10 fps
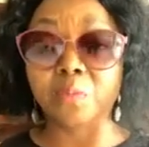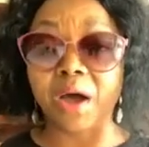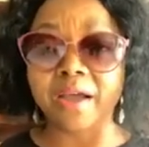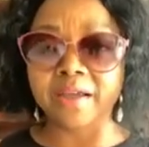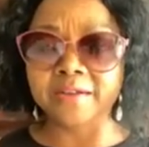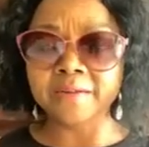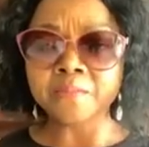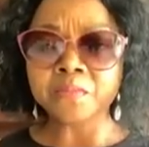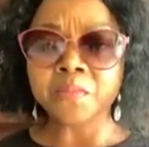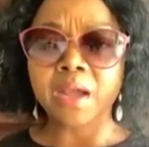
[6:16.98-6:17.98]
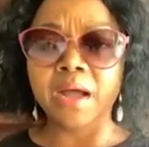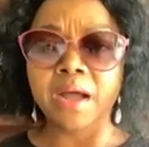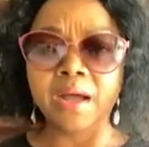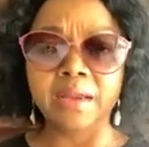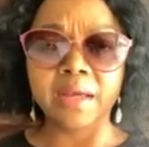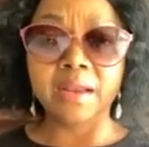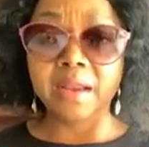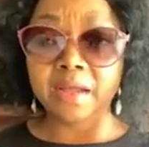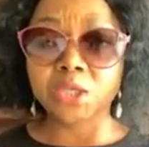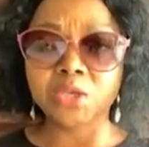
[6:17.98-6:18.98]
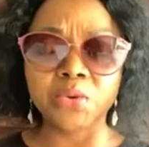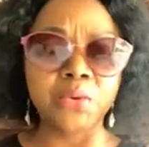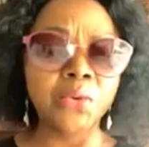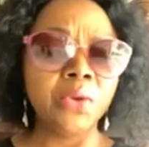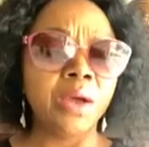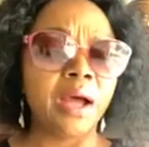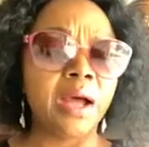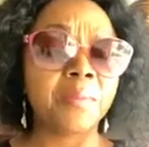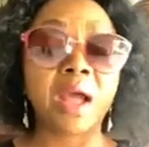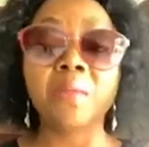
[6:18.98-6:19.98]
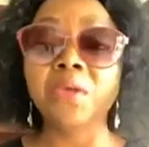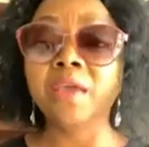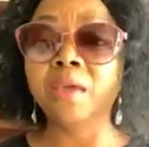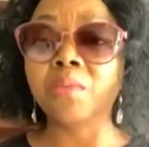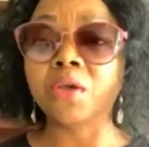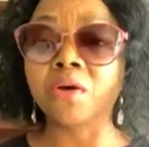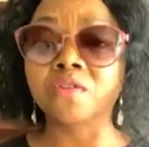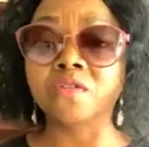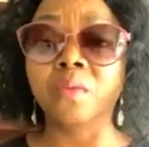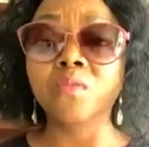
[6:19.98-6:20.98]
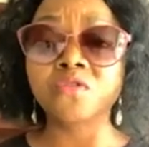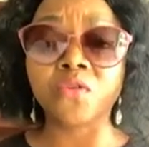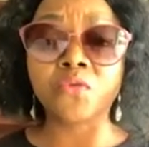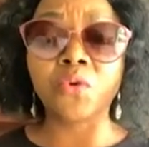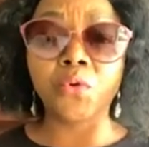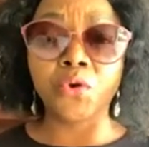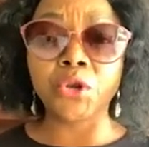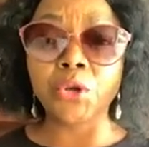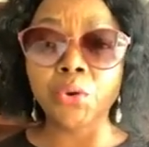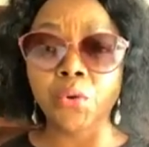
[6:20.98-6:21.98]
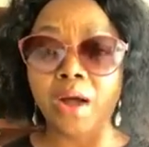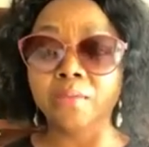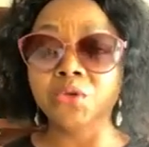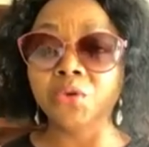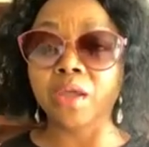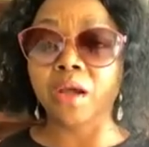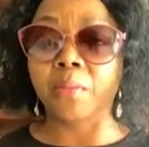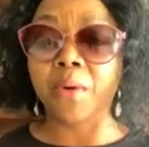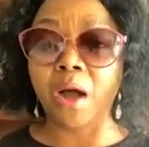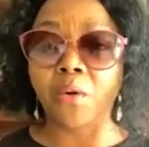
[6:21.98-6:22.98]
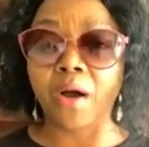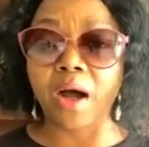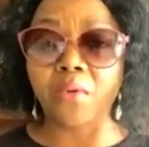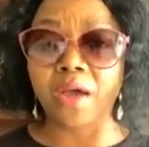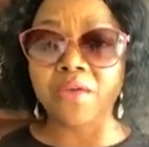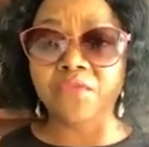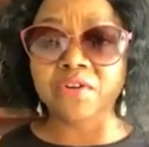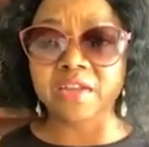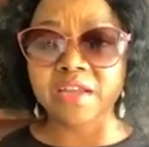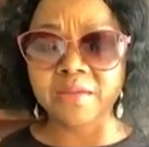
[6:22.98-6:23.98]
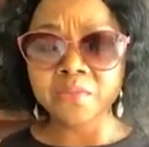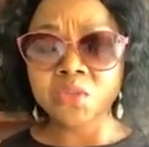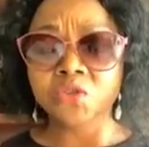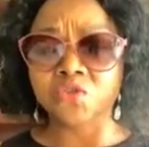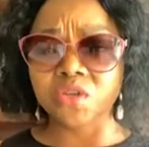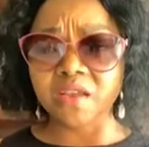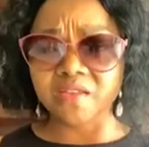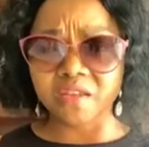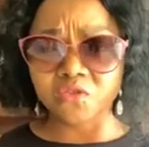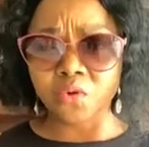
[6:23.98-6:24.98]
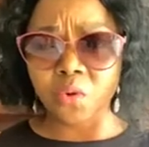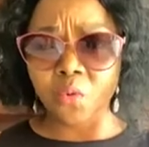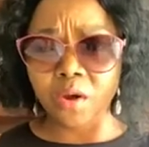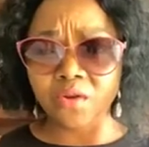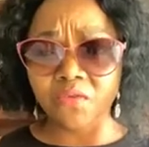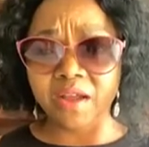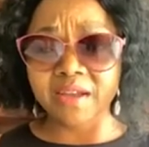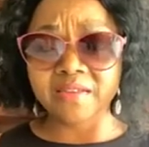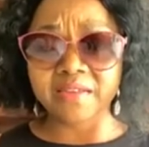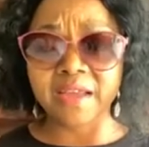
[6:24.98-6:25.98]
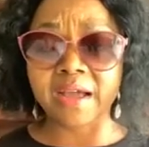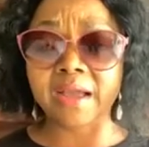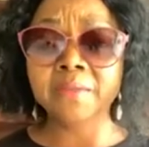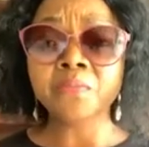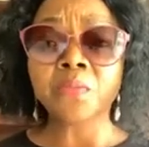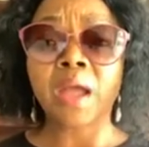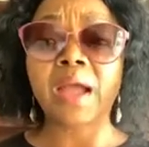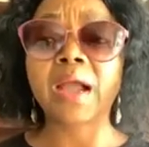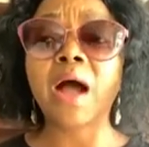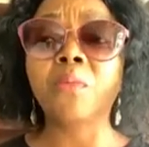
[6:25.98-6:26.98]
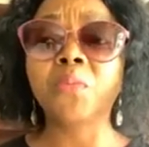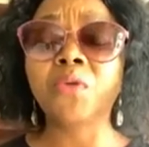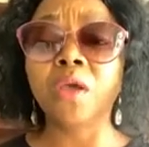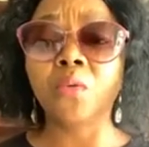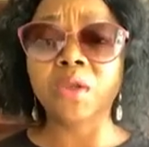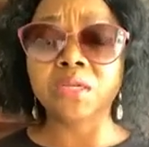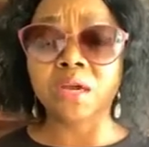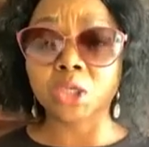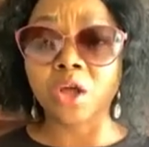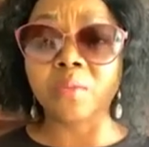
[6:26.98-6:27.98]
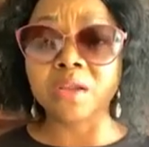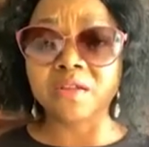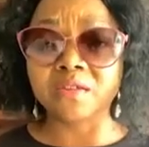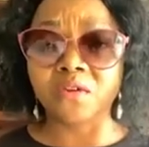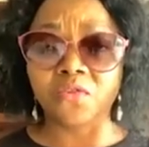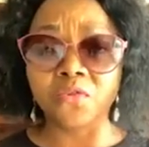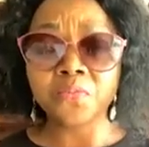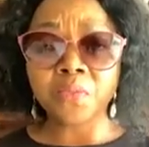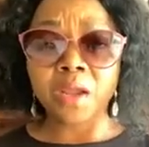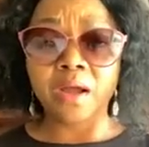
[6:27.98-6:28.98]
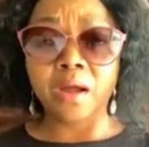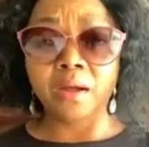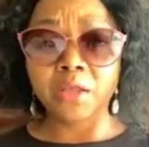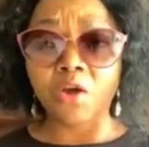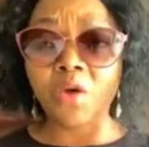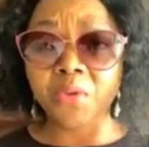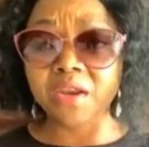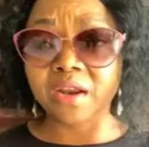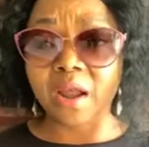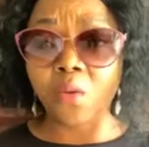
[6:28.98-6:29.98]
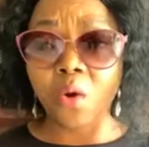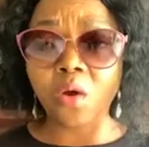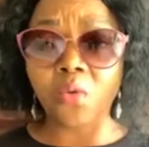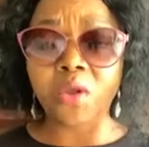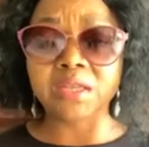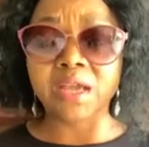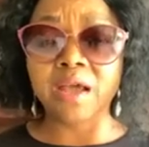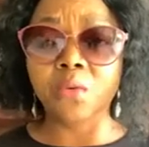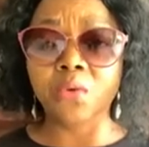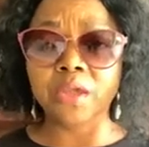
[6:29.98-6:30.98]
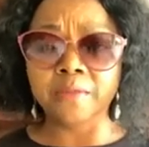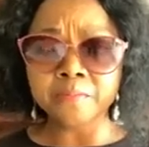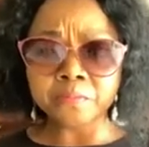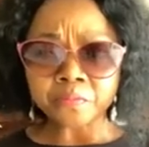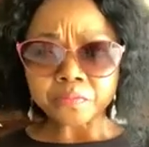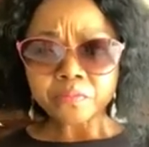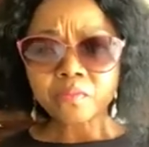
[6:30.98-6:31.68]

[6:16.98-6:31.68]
inspired and led to. I'm coming here because most of you already know I'm doing a power hour every day. Today is day 21 of 90. I come up here with top leaders of the company that I work with, and we